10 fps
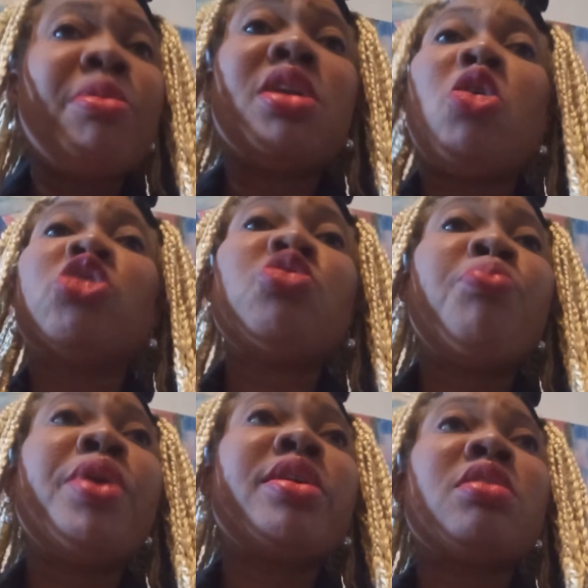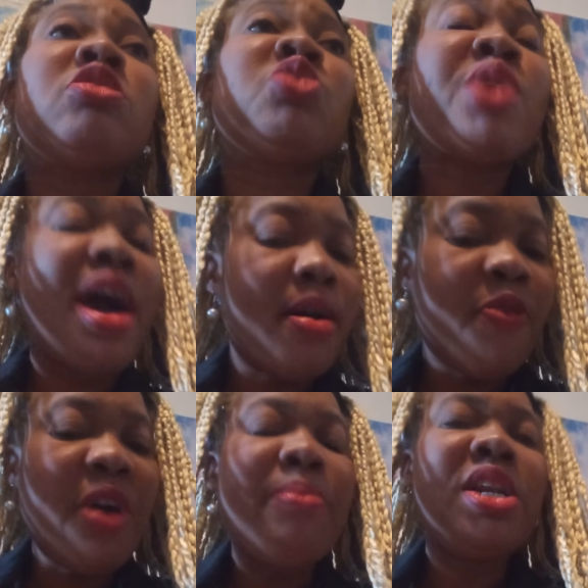I'm going to also bring it because we are a
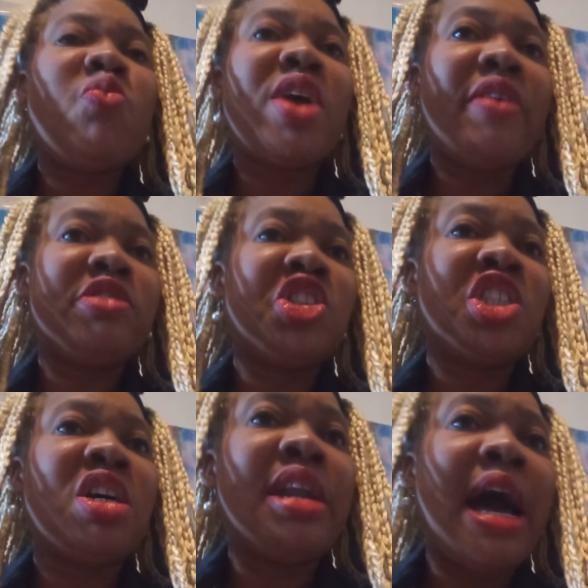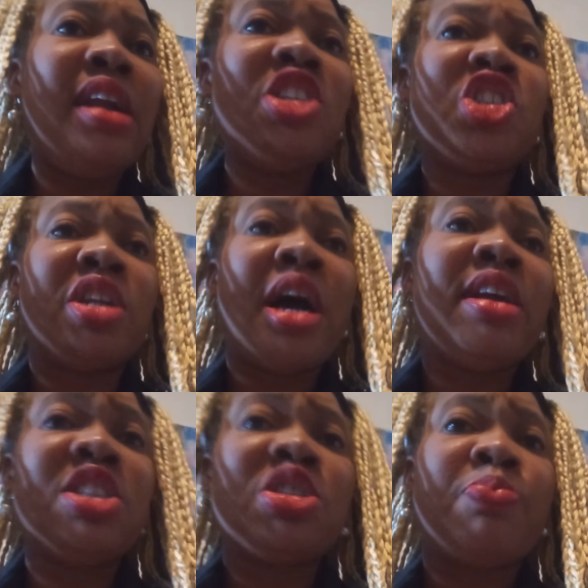family. We have to share knowledge.
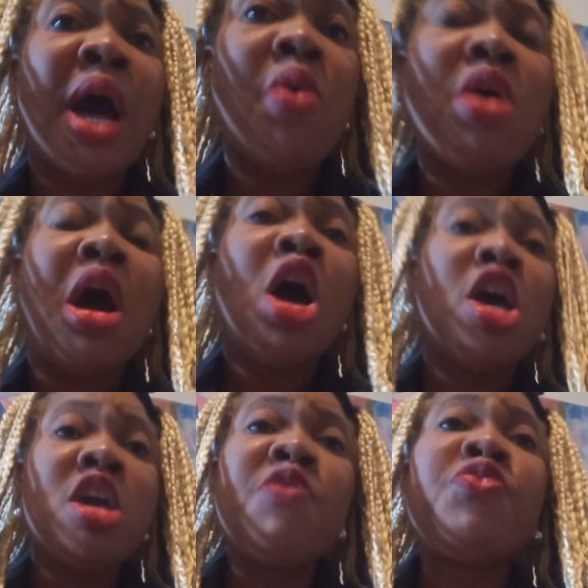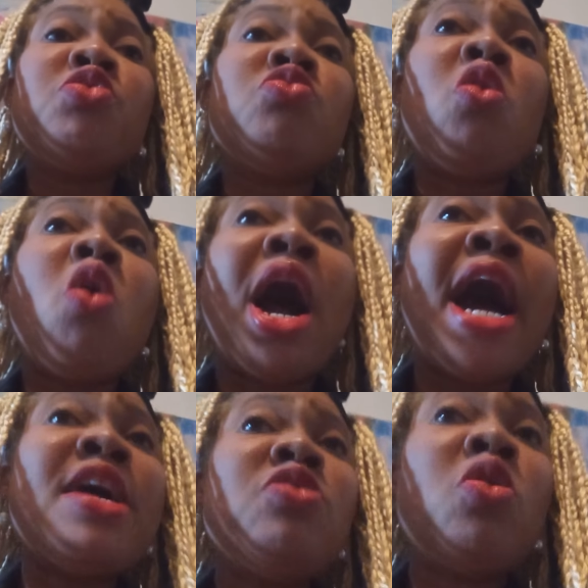Knowledge is power. If you know,
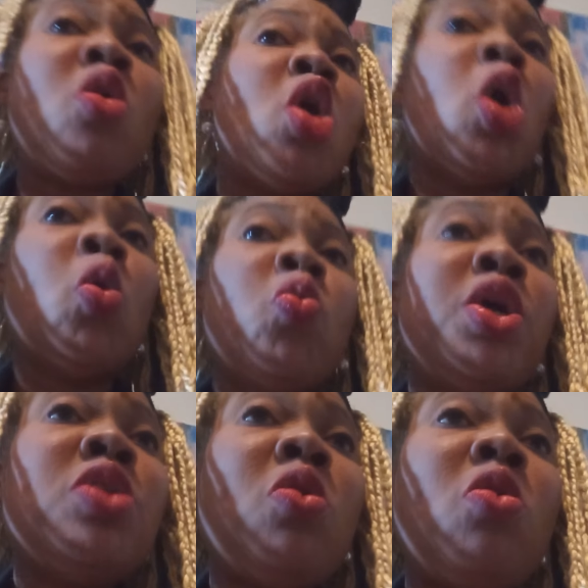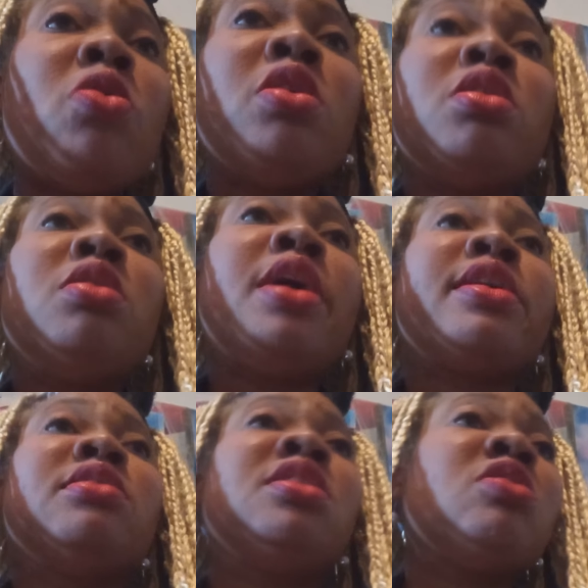I know, we know, they
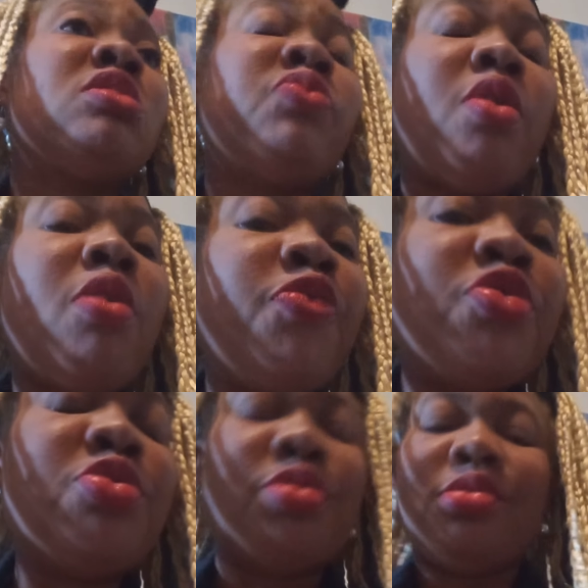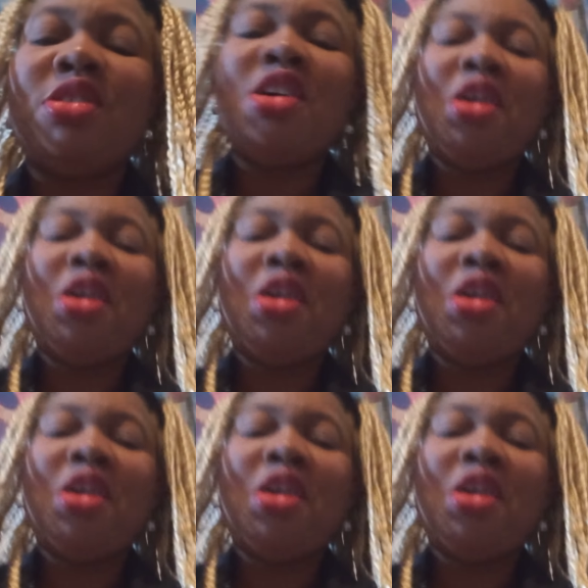can take us for a fool.